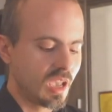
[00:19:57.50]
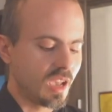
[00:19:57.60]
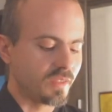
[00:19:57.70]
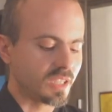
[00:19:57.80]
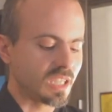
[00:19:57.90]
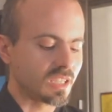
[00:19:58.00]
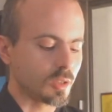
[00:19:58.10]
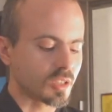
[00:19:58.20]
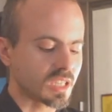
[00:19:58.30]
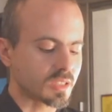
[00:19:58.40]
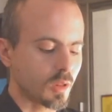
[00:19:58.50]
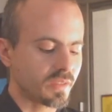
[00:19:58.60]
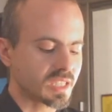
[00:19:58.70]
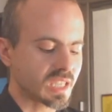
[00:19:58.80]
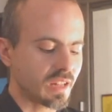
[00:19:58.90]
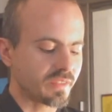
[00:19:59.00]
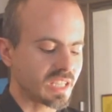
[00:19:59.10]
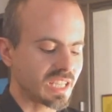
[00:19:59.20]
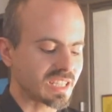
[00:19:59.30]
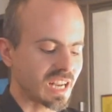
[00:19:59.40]
if it did not resolve itself
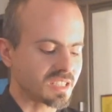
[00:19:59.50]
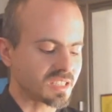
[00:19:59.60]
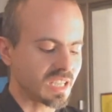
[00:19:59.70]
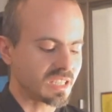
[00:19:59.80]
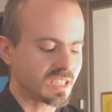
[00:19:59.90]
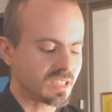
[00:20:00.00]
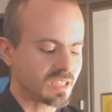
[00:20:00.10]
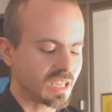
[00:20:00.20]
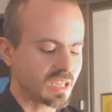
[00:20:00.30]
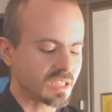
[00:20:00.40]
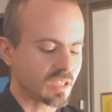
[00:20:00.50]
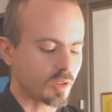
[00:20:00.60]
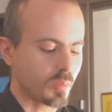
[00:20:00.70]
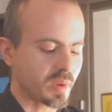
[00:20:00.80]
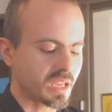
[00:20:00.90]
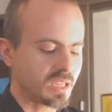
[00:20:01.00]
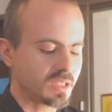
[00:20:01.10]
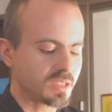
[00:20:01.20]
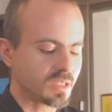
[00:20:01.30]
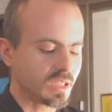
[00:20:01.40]
in a transcendent that
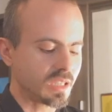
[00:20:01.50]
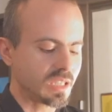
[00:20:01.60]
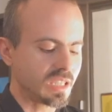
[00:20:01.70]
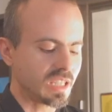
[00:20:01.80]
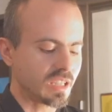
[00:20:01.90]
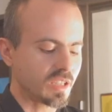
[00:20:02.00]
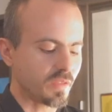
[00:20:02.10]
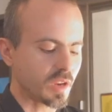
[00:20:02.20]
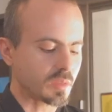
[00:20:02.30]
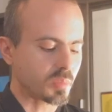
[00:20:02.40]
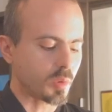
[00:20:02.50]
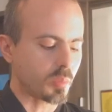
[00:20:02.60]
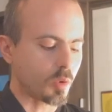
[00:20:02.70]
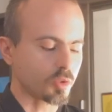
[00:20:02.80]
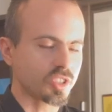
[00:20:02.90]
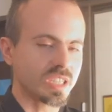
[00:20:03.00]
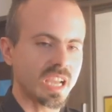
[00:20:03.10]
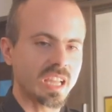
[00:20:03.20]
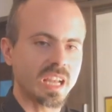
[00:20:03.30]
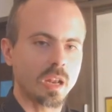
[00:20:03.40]
operates in a different proportion
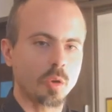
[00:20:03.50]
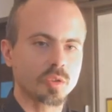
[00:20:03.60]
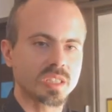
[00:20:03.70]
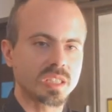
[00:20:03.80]
and allows